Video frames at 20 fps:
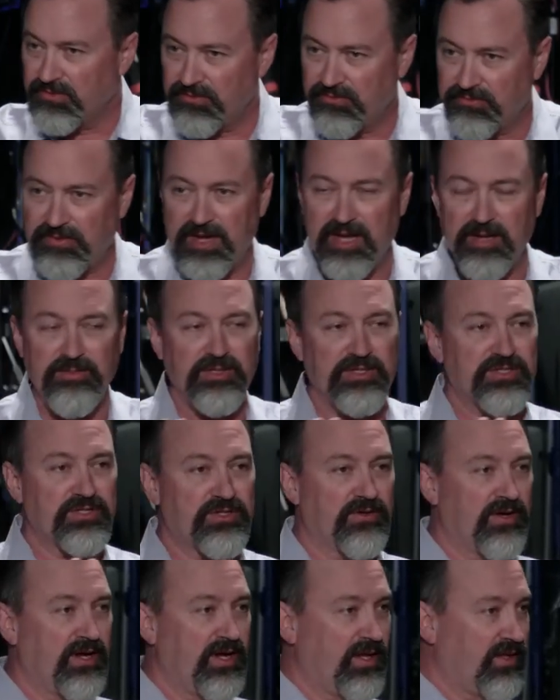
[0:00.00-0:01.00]
family
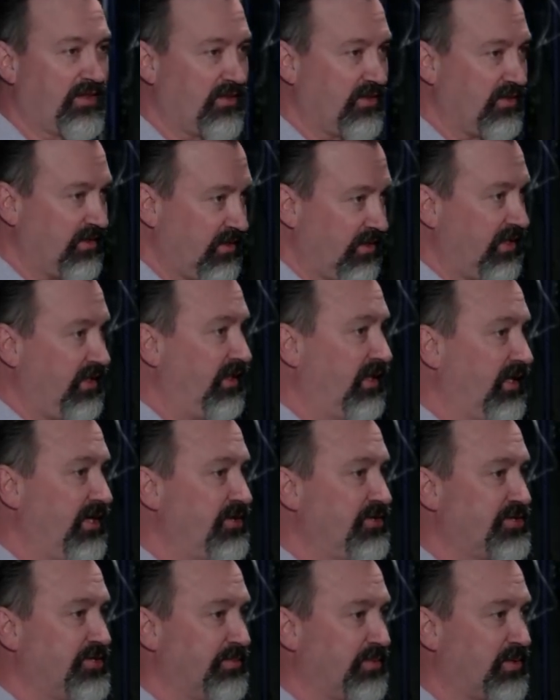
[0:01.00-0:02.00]
strength,
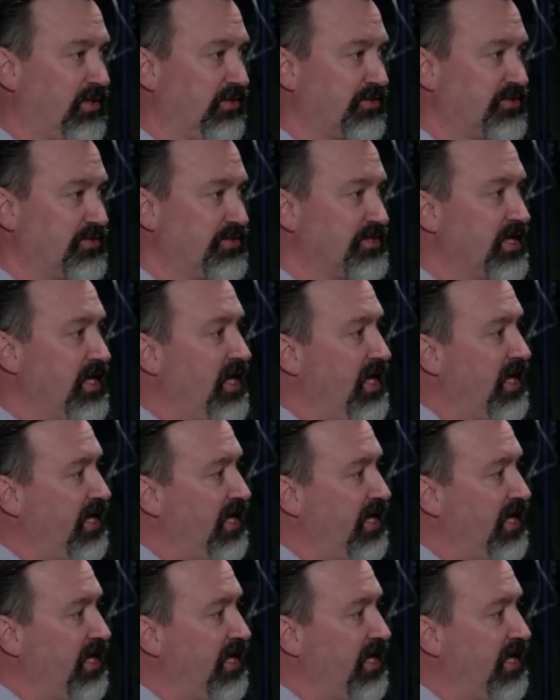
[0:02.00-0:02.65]
leadership cultures.